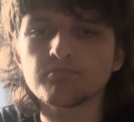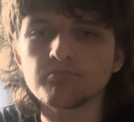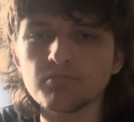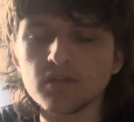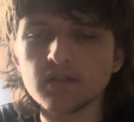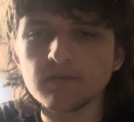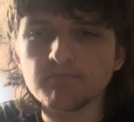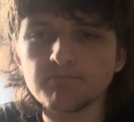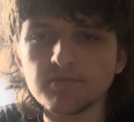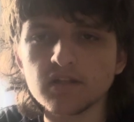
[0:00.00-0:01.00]
put
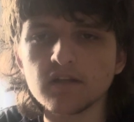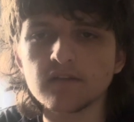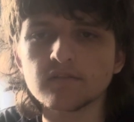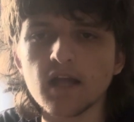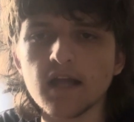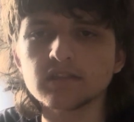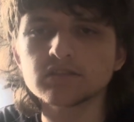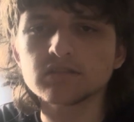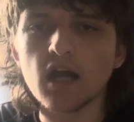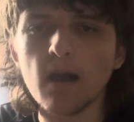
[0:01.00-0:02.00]
it
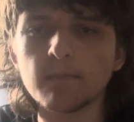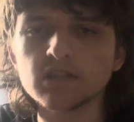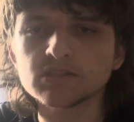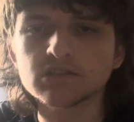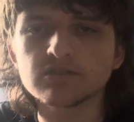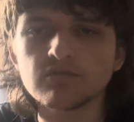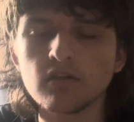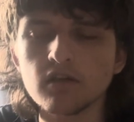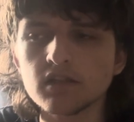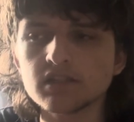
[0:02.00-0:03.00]
his Thomas,
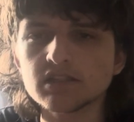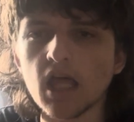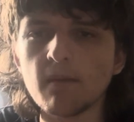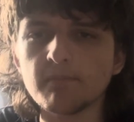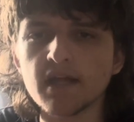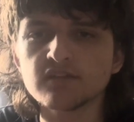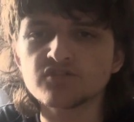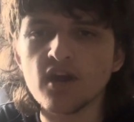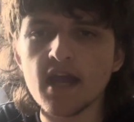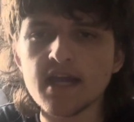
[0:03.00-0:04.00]
stab his
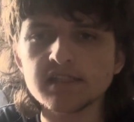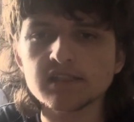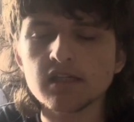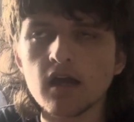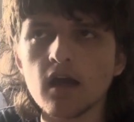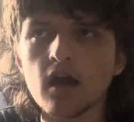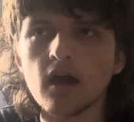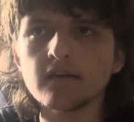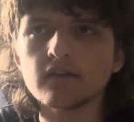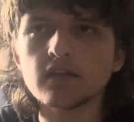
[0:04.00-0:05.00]
chest.
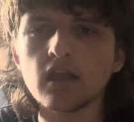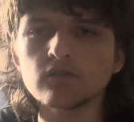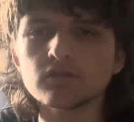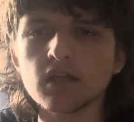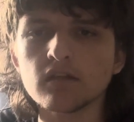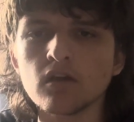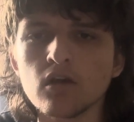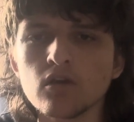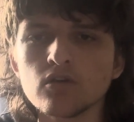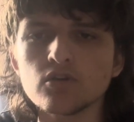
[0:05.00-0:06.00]
And then Thanos said,
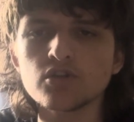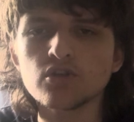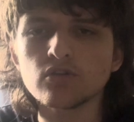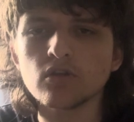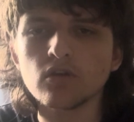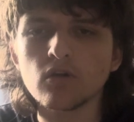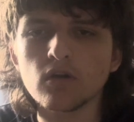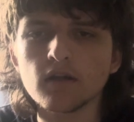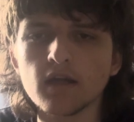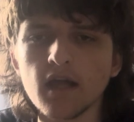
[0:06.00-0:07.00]
he shoots
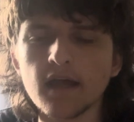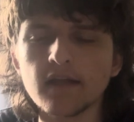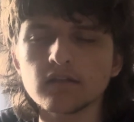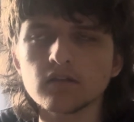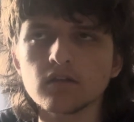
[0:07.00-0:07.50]
her head.